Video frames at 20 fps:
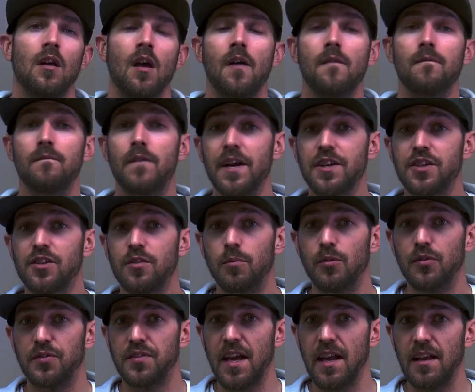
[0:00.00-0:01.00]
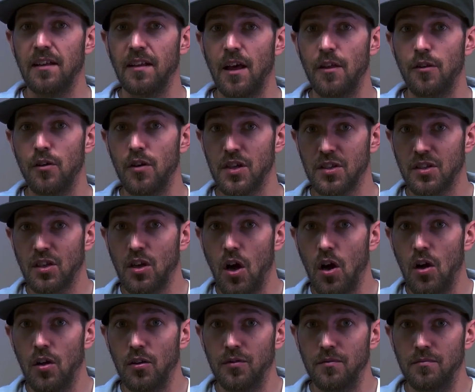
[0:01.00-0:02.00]
Vegetable tan leather is
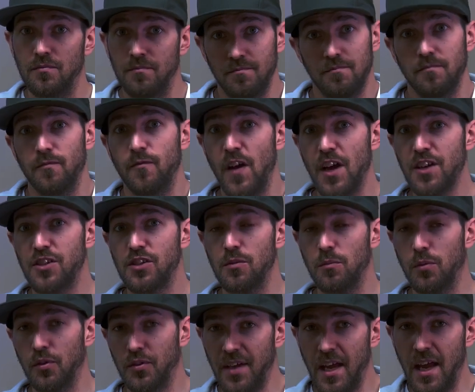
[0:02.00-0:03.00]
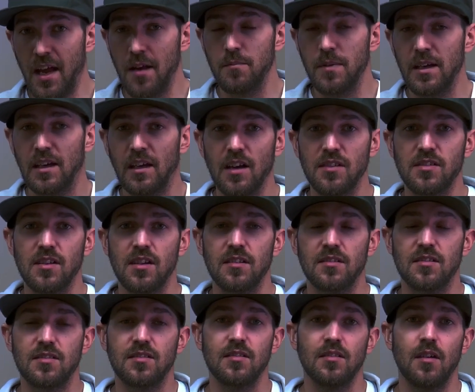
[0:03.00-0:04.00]
called vegetable tan because
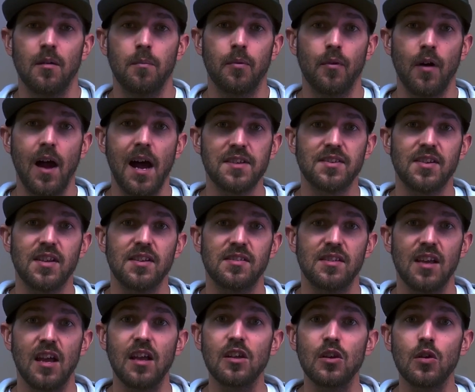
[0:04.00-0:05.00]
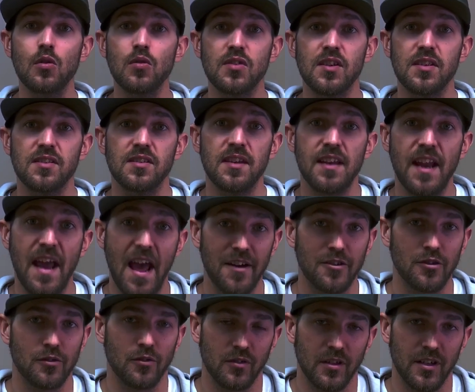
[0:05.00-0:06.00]
it's a process that uses
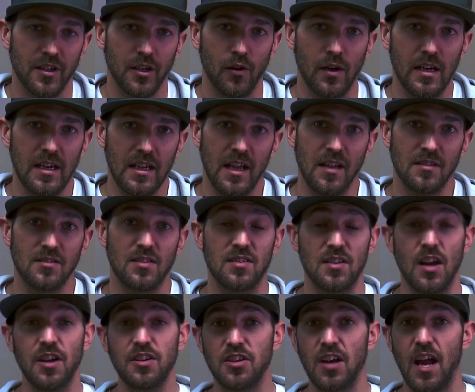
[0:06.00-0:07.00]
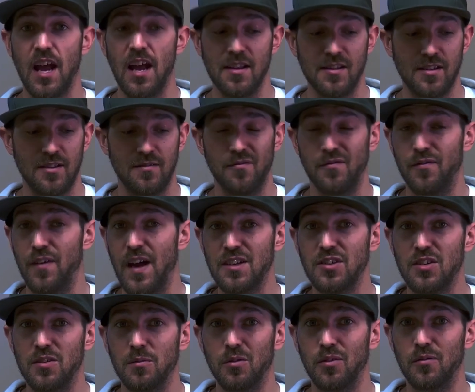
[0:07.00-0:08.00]
natural ingredients such as
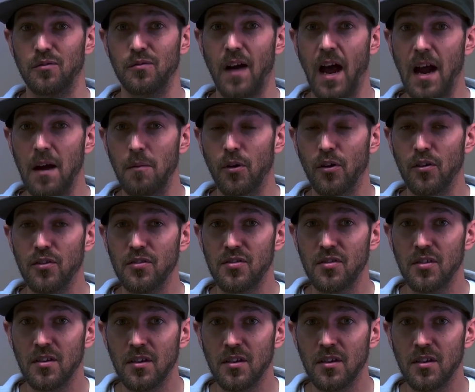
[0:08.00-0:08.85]
vegetable fibers,